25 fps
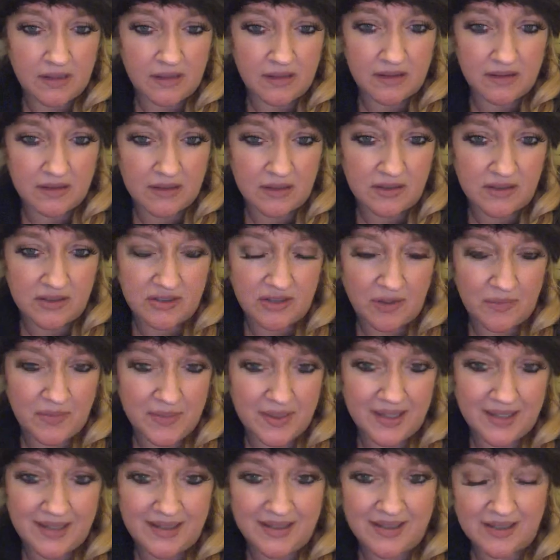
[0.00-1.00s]
There's so
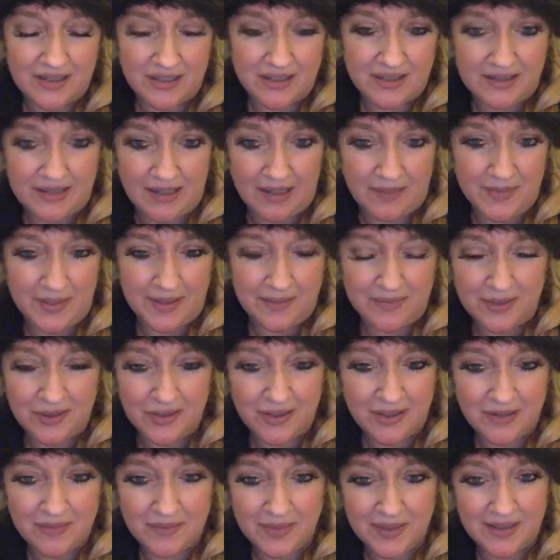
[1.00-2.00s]
many addictions. I mean, you
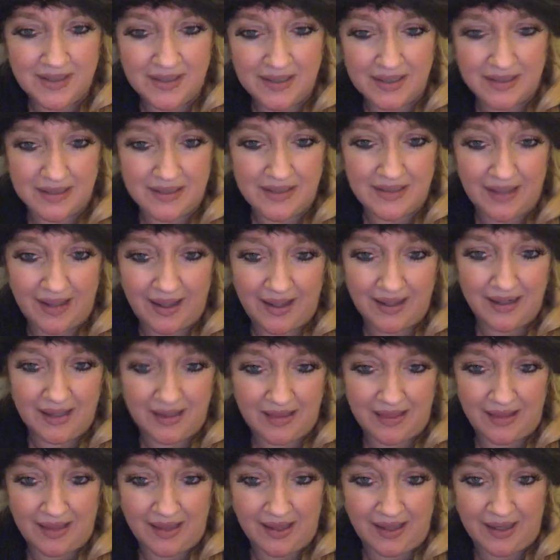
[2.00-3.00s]
can be addicted to
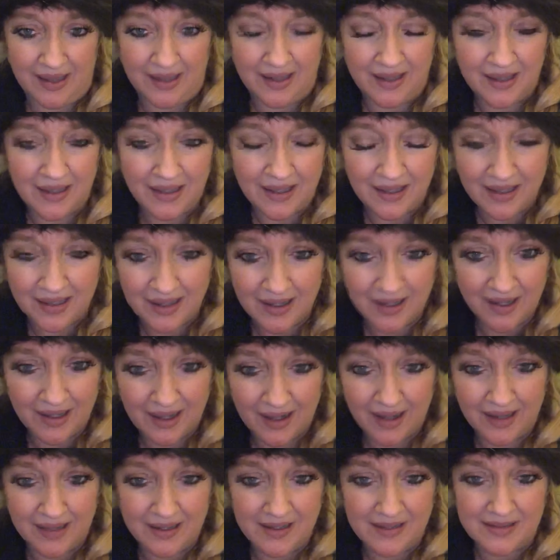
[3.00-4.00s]
anything,
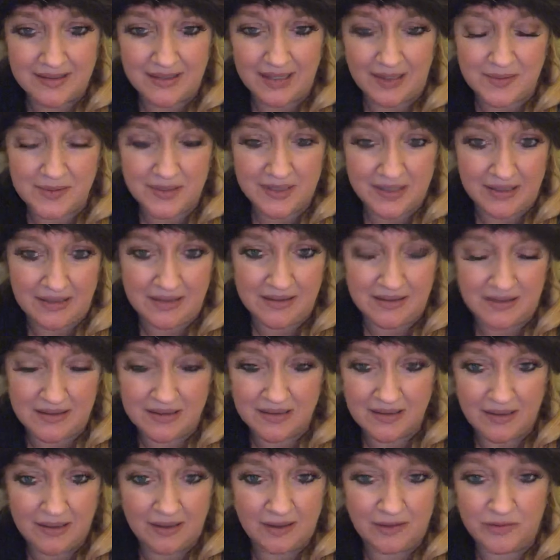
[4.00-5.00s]
any substance,
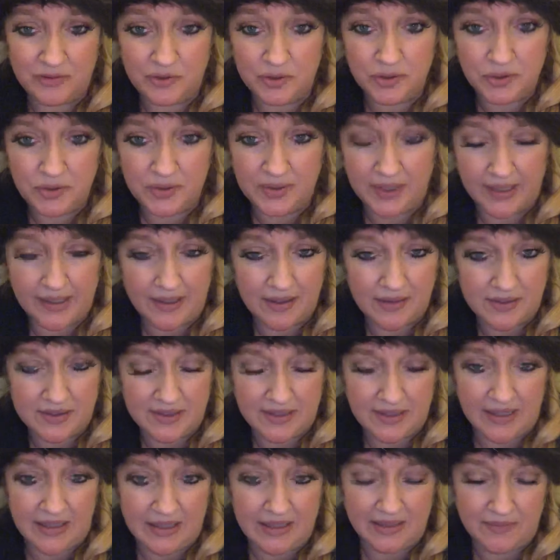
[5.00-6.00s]
food, like I was
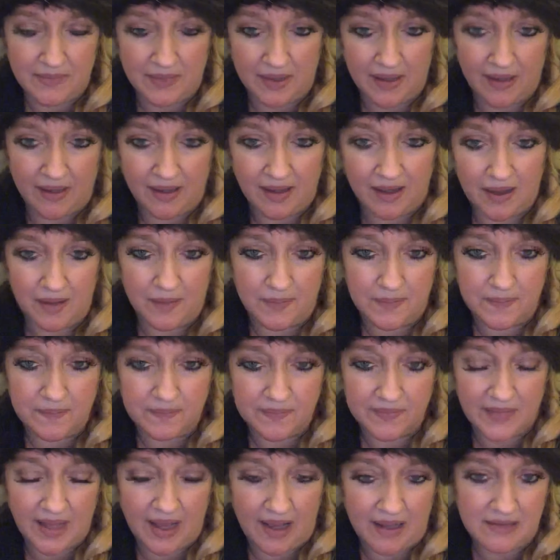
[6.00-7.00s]
saying in my
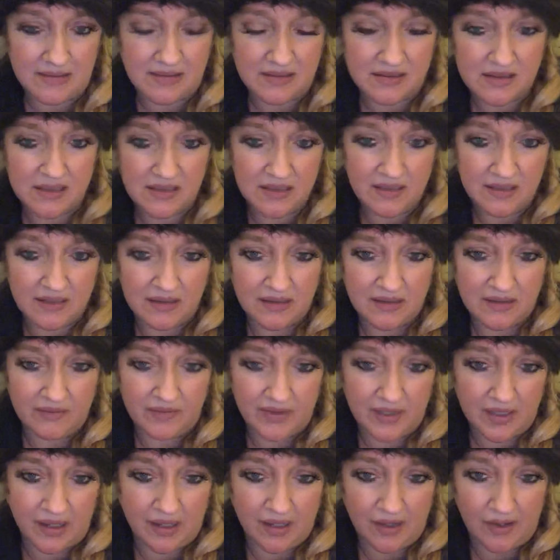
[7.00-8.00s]
last
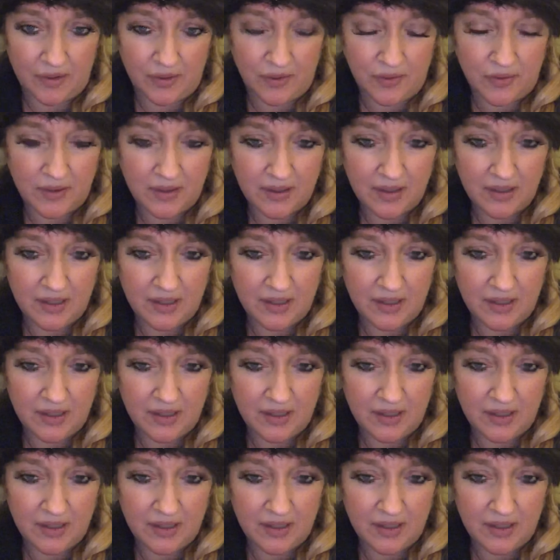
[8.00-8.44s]
video.